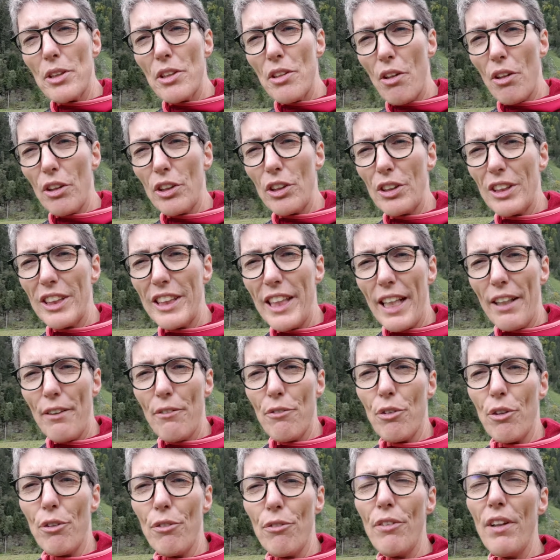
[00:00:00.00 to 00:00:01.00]
not yet
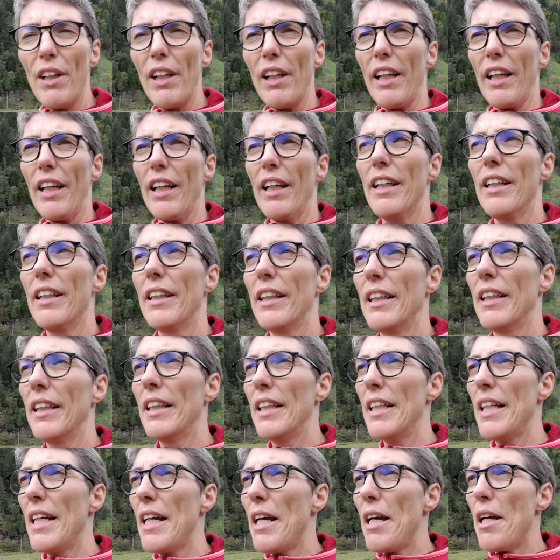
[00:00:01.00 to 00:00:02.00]
fulfilling,
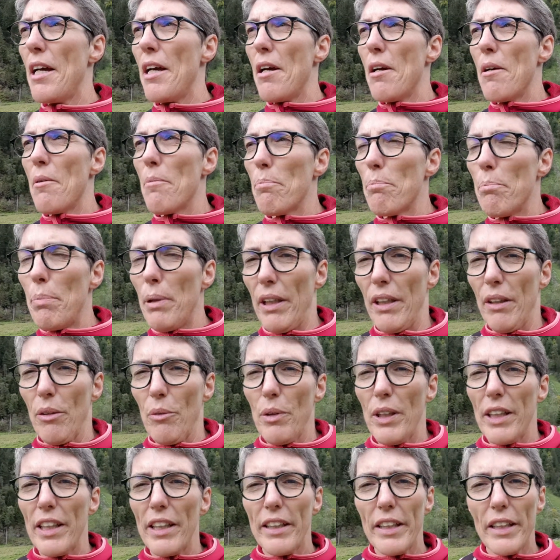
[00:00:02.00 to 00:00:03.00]
but
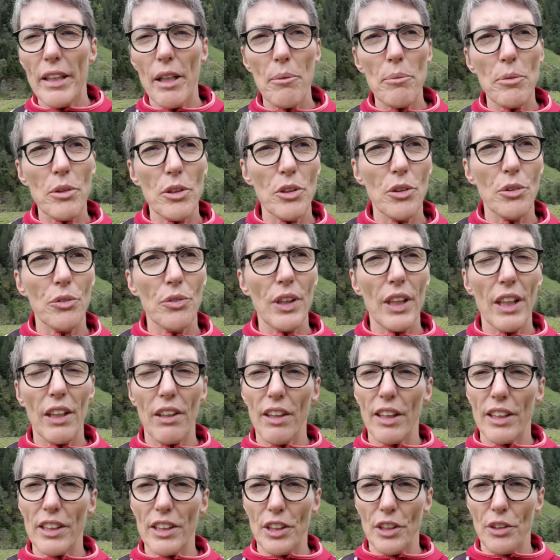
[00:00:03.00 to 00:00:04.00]
when it comes to
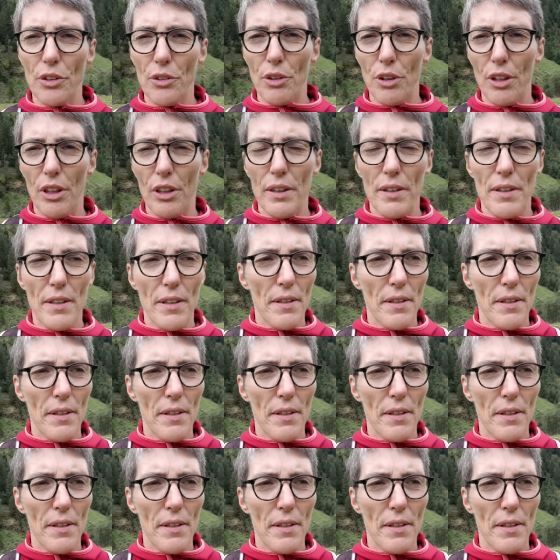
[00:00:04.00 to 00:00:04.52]
realizing your,